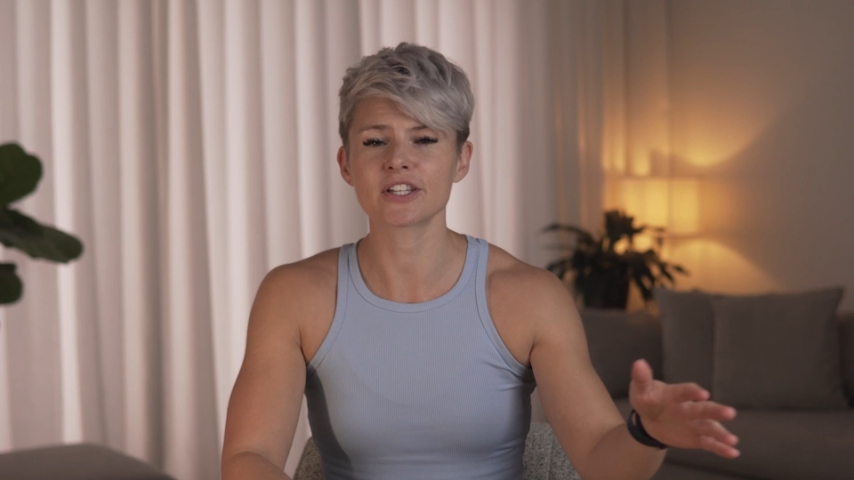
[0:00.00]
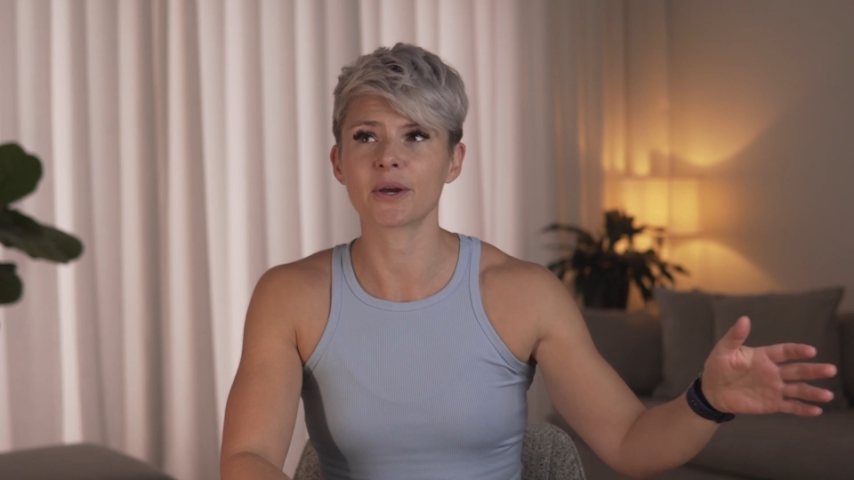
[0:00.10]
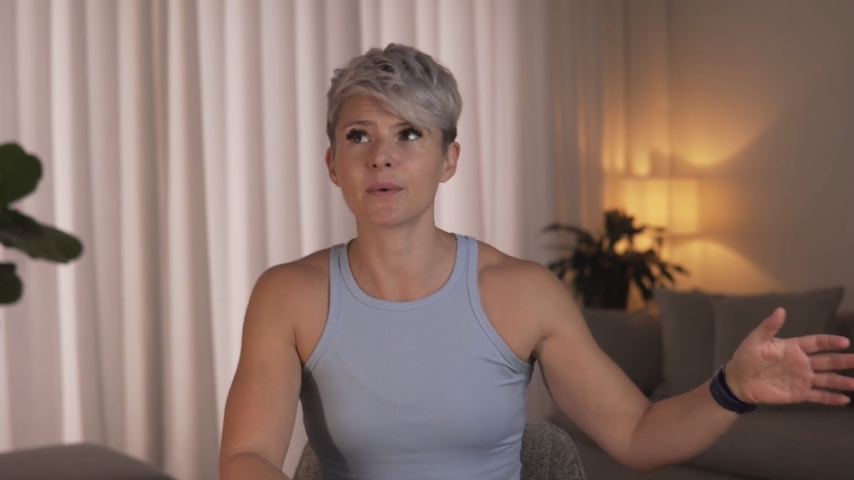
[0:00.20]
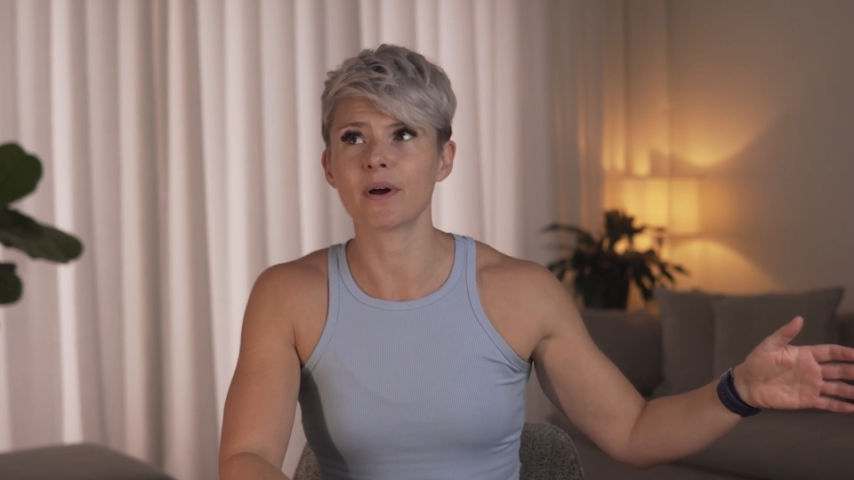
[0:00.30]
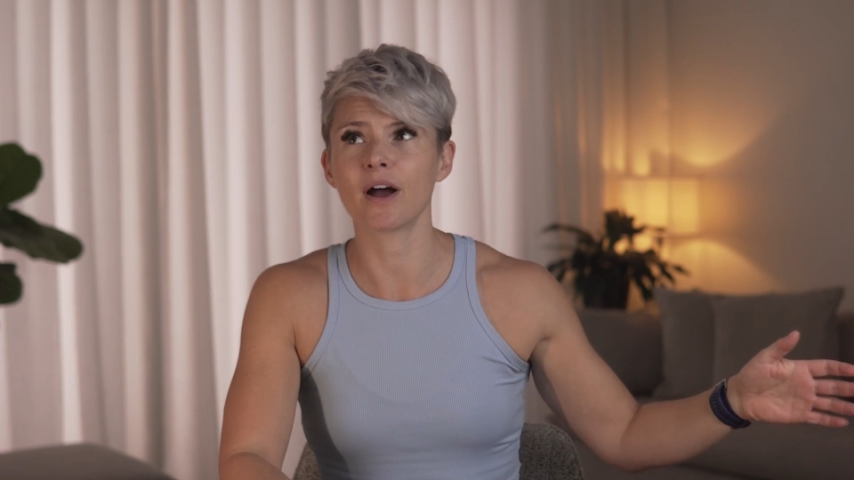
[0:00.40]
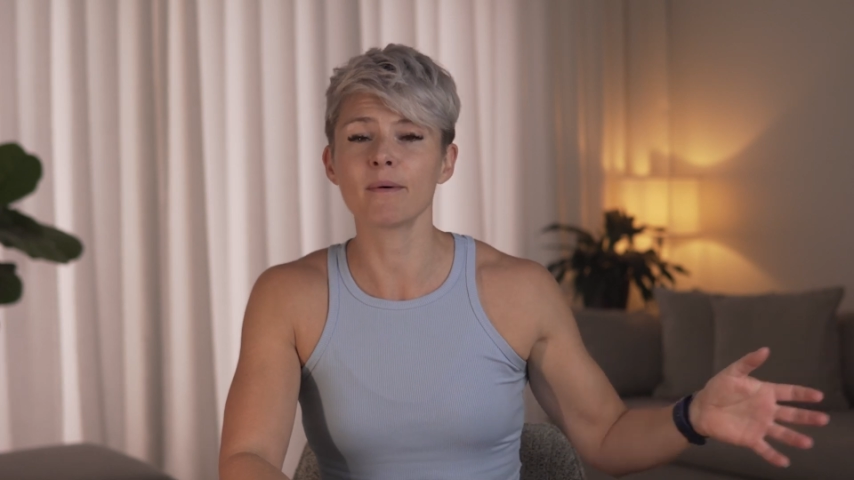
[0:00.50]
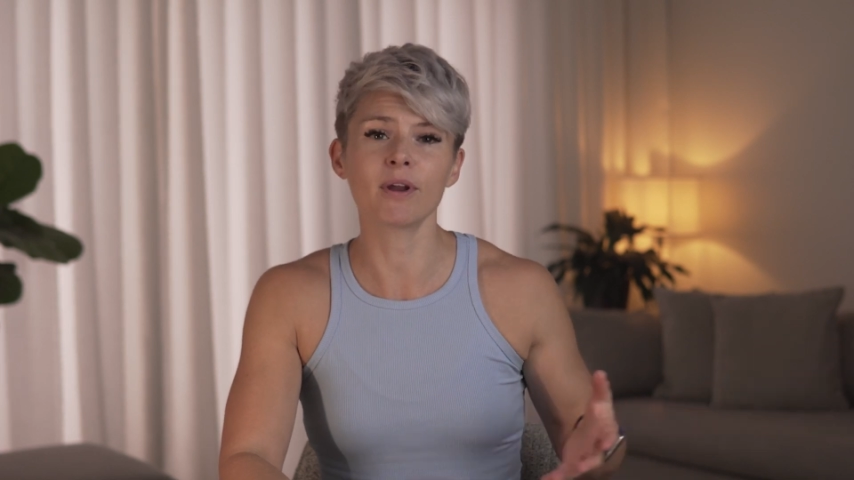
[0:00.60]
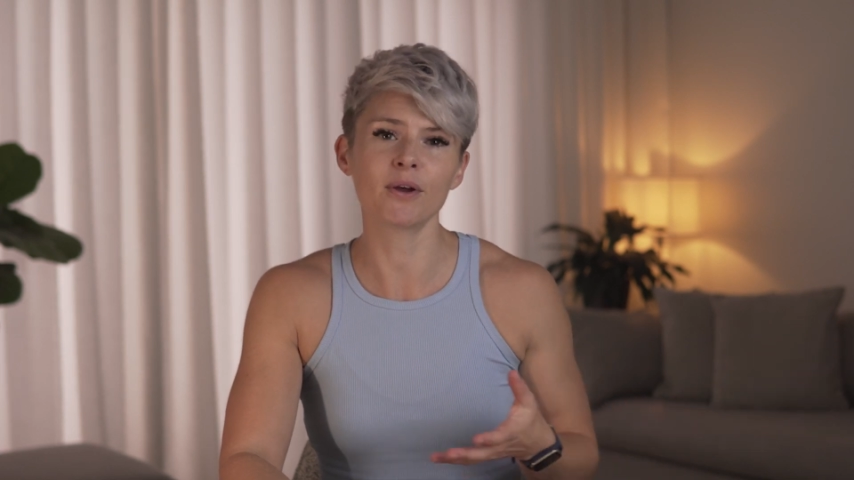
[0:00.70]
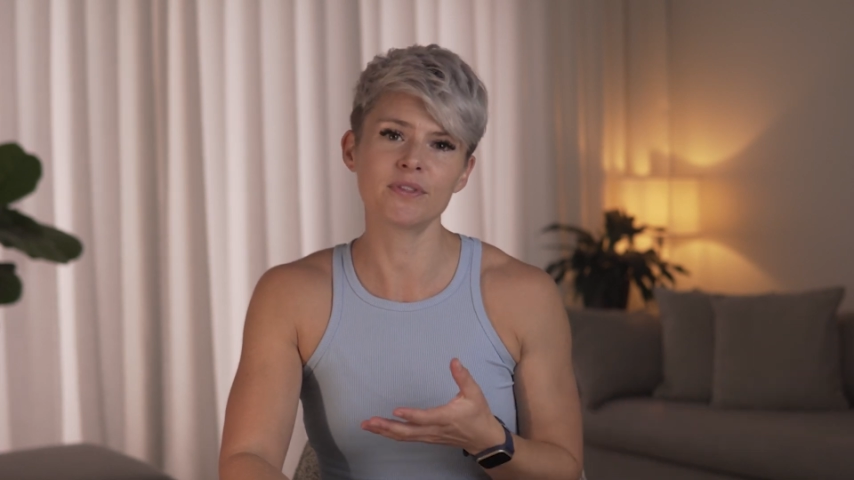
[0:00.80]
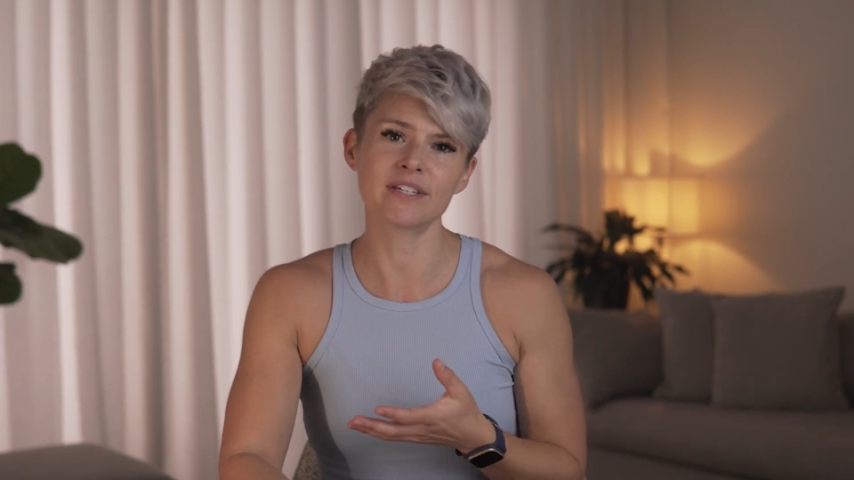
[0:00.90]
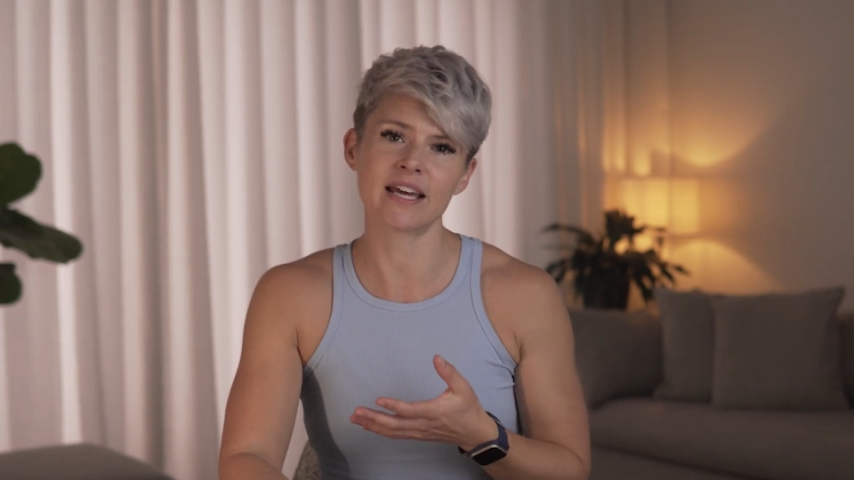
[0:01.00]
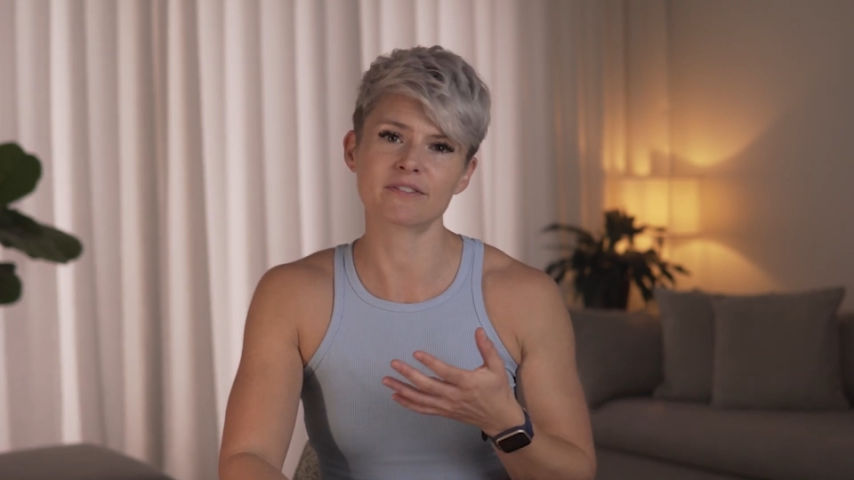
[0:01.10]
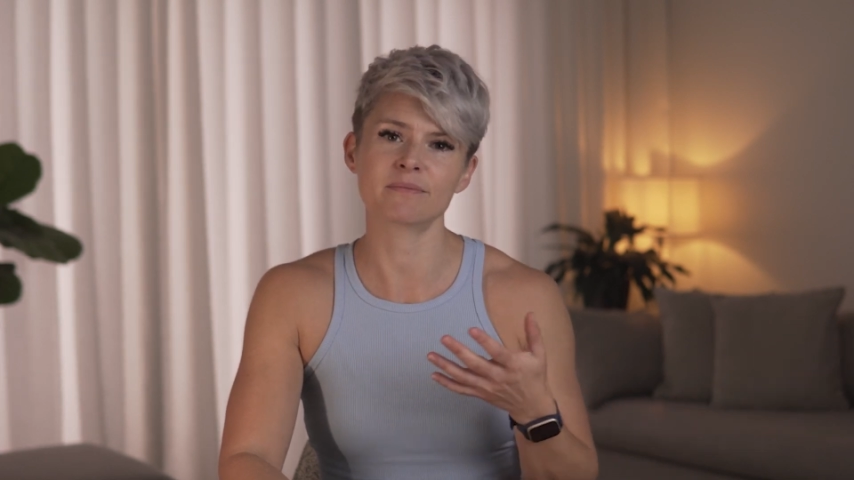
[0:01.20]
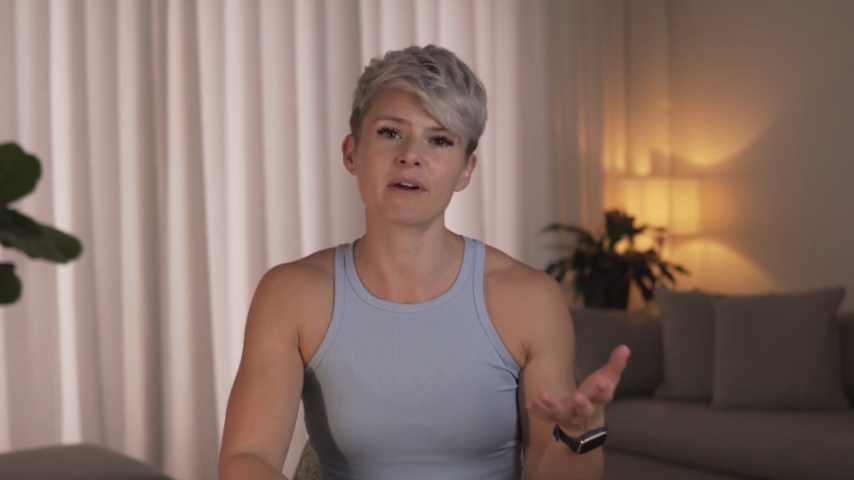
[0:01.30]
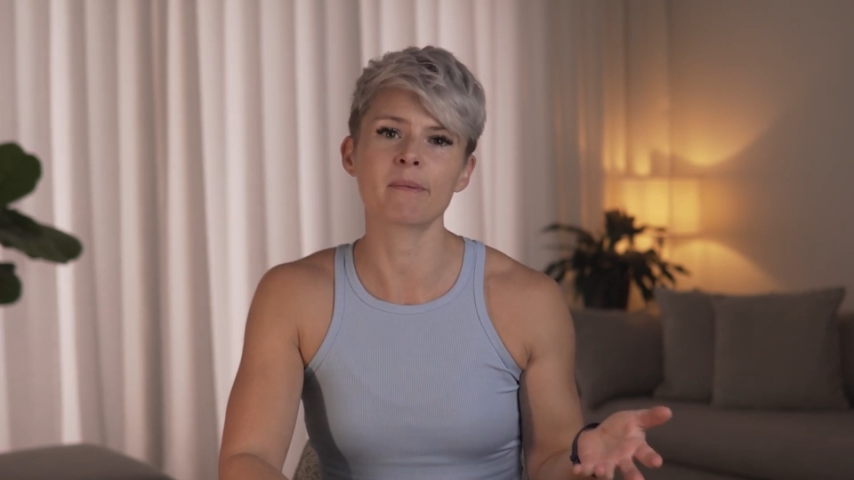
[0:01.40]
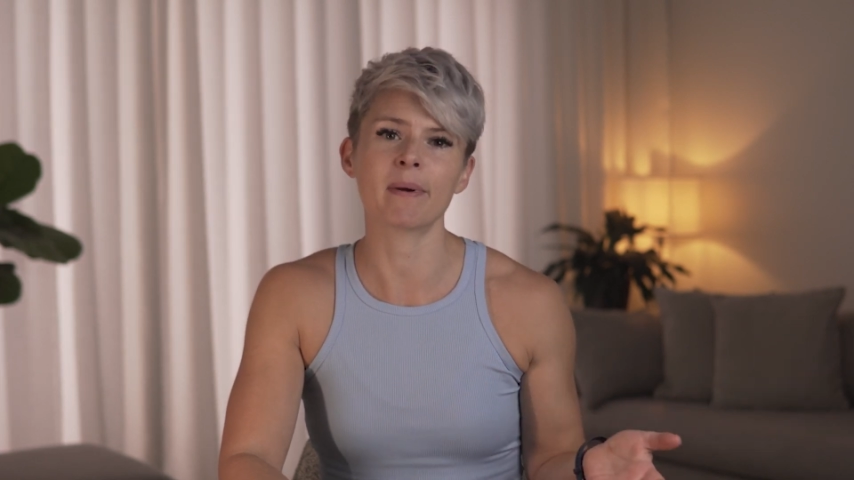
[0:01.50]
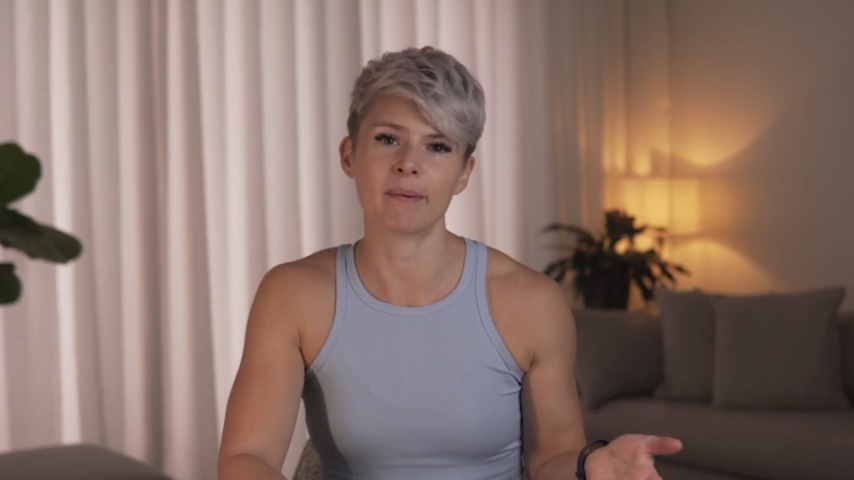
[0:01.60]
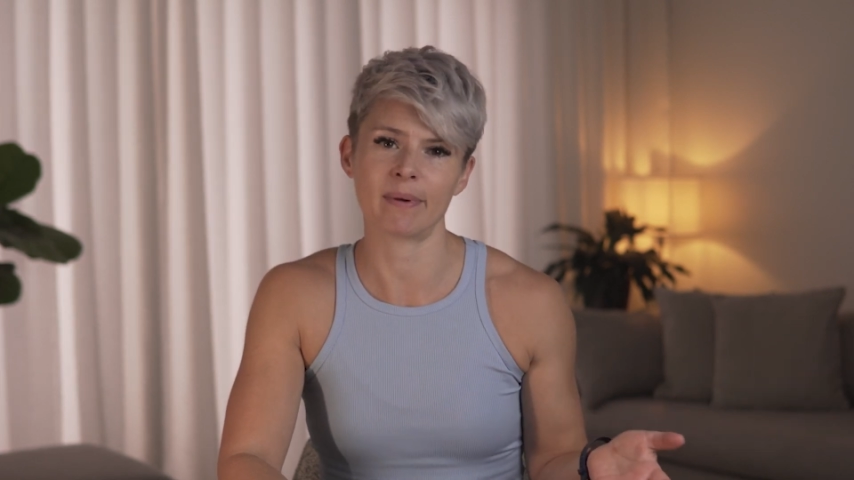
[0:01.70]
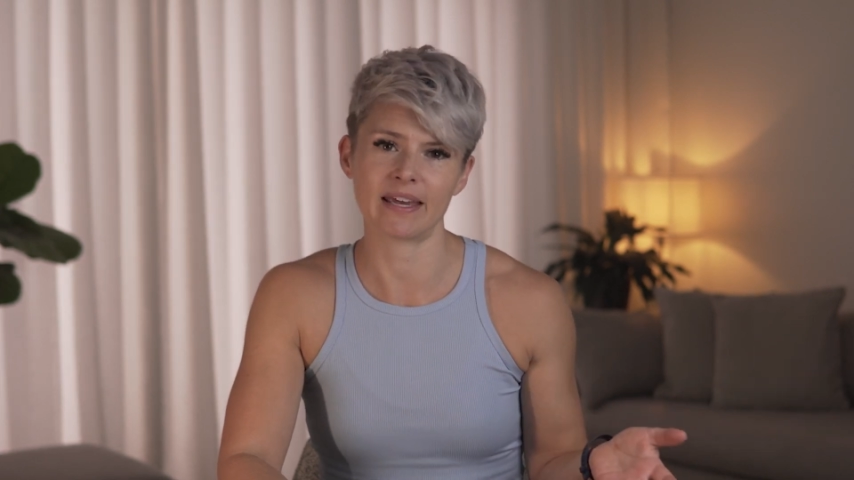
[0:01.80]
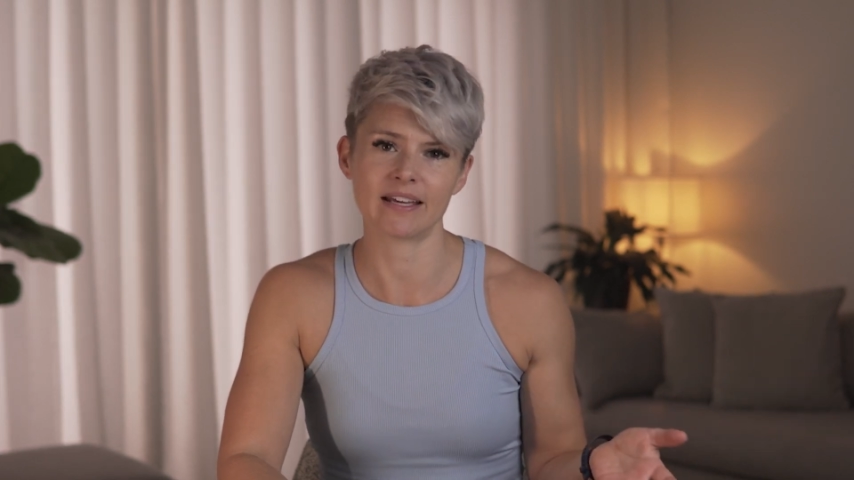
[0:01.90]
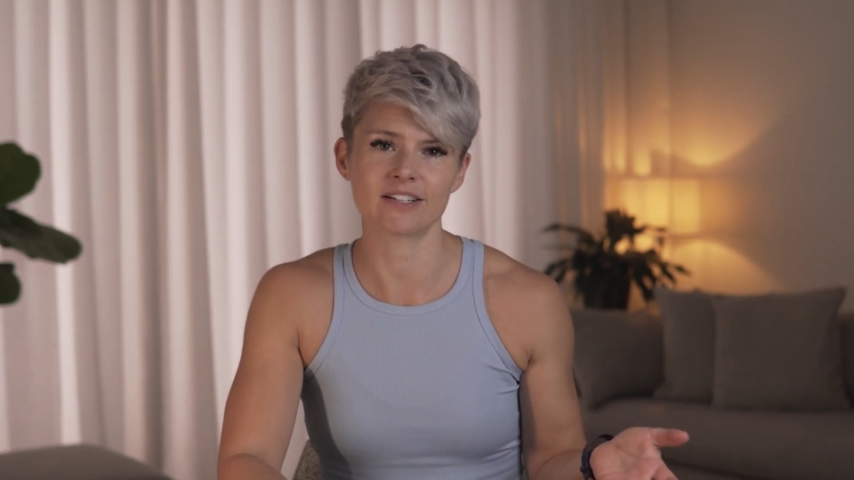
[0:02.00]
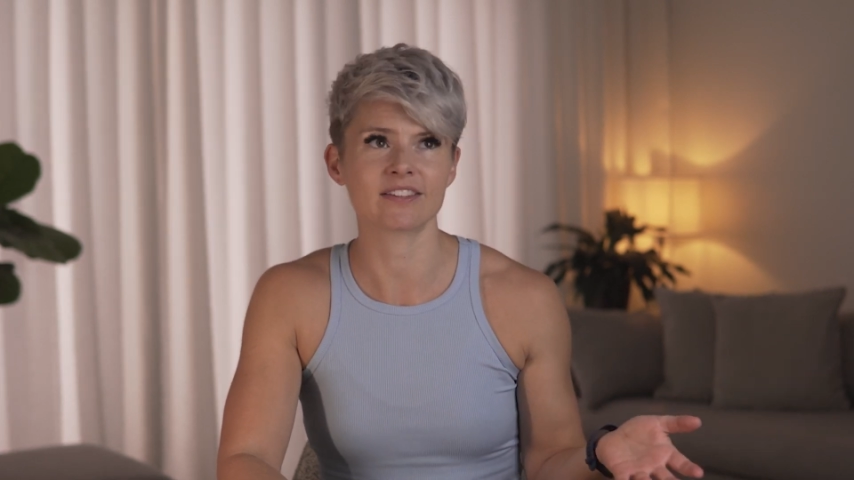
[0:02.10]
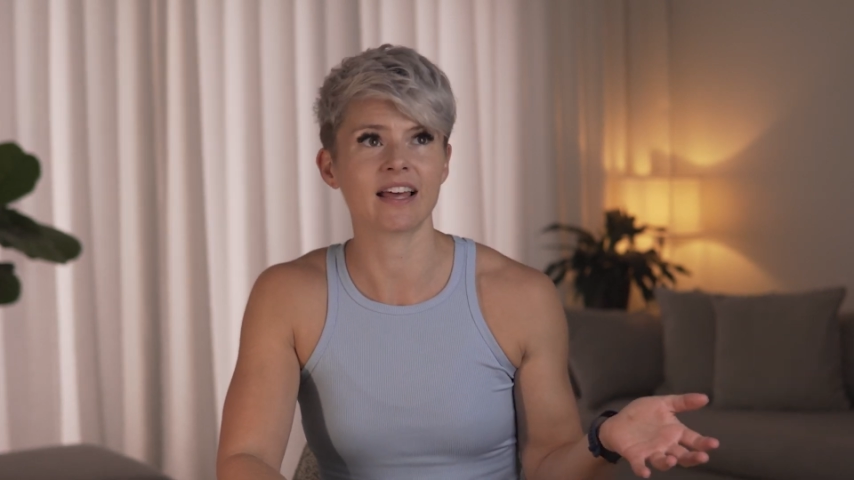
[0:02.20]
So upload the text from their About page,